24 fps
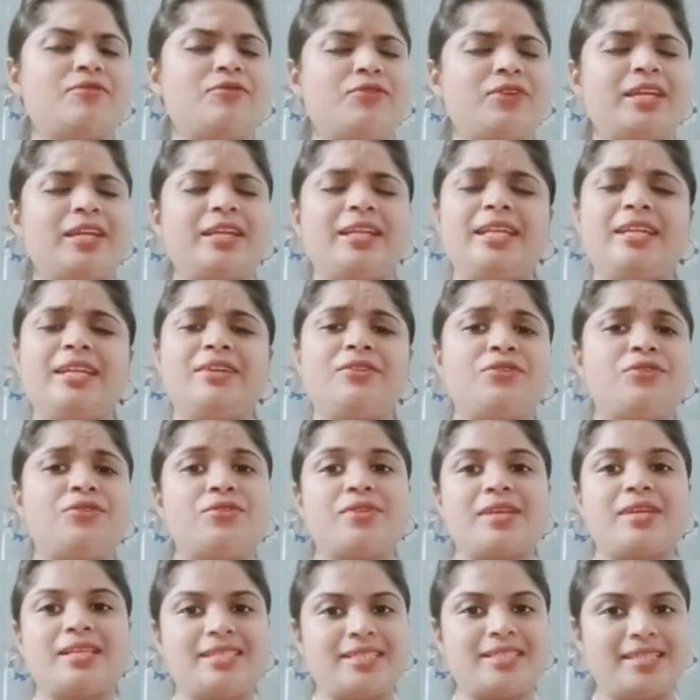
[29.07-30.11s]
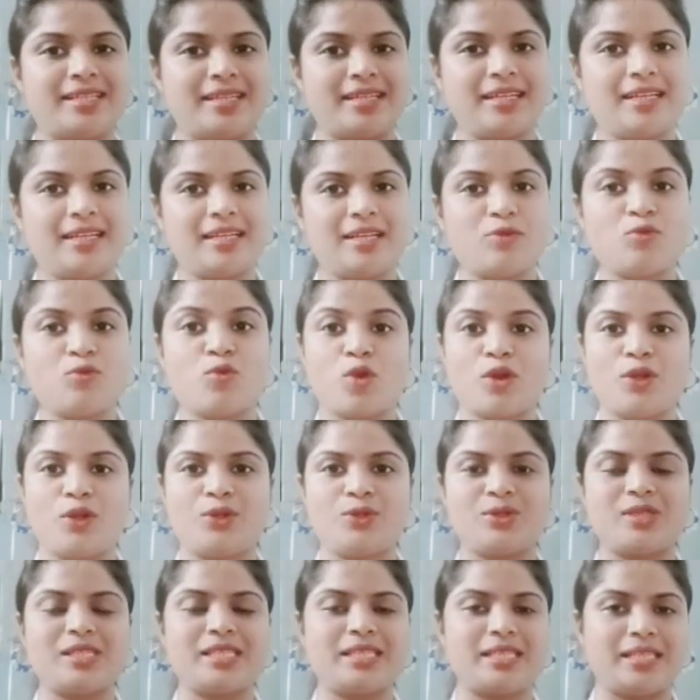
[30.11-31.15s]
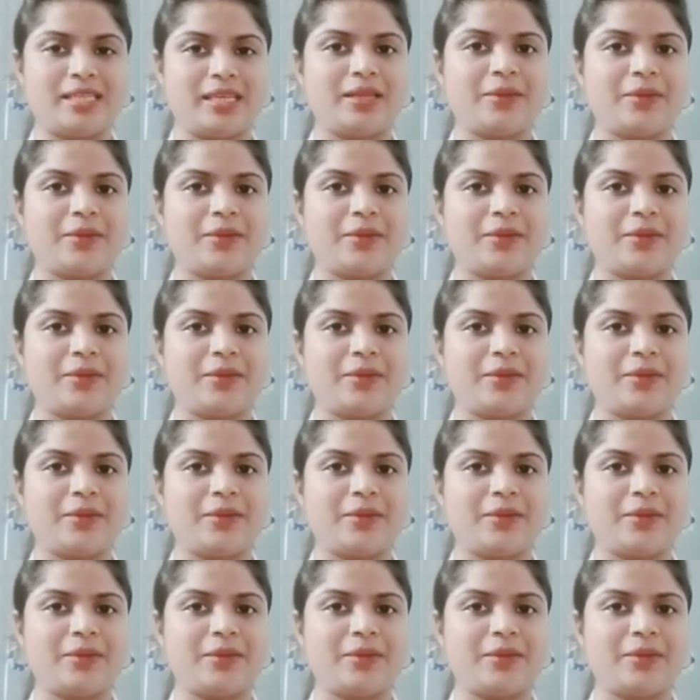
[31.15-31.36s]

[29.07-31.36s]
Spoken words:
very interestingly want to see.